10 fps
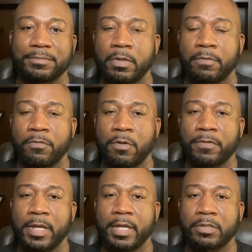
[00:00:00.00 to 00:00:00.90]
The fourth
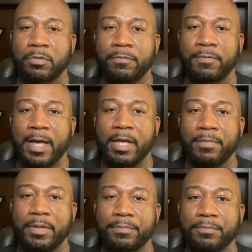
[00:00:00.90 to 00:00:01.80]
thing is
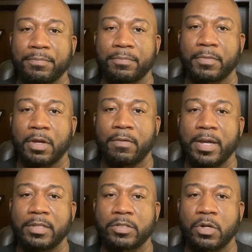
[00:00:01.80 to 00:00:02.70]
refinement. All
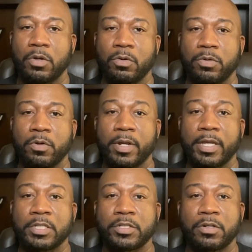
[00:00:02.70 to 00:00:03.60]
right, so you're gonna
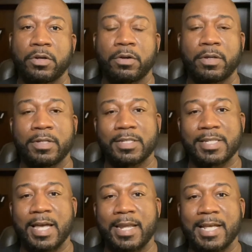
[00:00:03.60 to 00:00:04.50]
get your
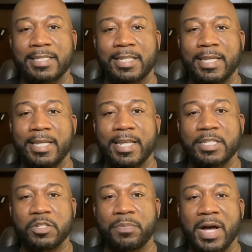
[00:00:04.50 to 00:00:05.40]
design as clean
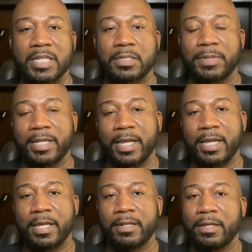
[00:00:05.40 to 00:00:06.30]
as you possibly
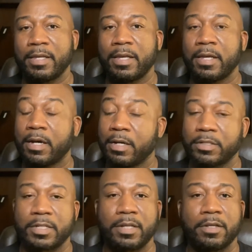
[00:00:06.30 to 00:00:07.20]
can.
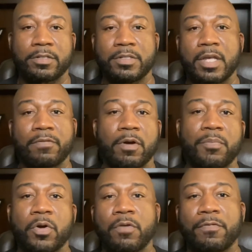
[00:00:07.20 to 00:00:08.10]
Understand there's never a
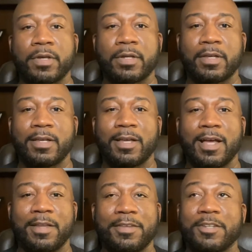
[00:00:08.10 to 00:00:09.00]
perfect,
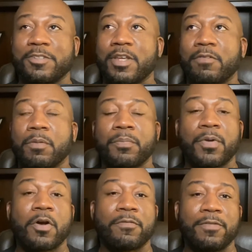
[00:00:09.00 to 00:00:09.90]
there's never a
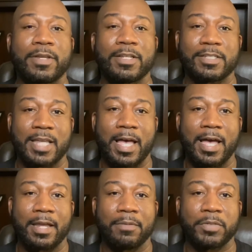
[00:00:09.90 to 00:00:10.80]
perfect
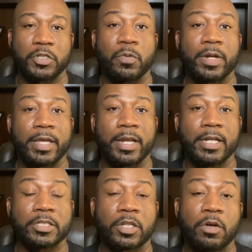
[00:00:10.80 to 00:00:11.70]
design, but you wanna get it
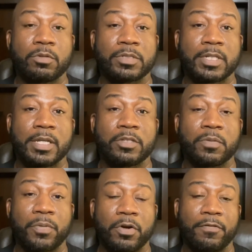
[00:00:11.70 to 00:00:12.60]
as close to
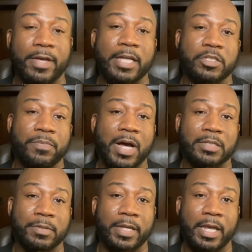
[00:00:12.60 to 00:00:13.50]
perfect as you
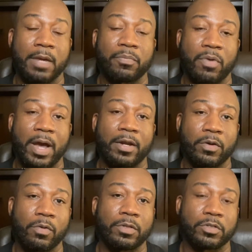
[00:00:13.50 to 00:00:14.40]
possibly can prior to
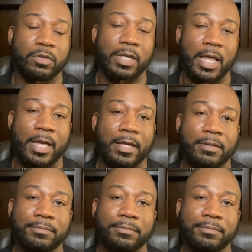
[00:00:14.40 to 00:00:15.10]
going to the client.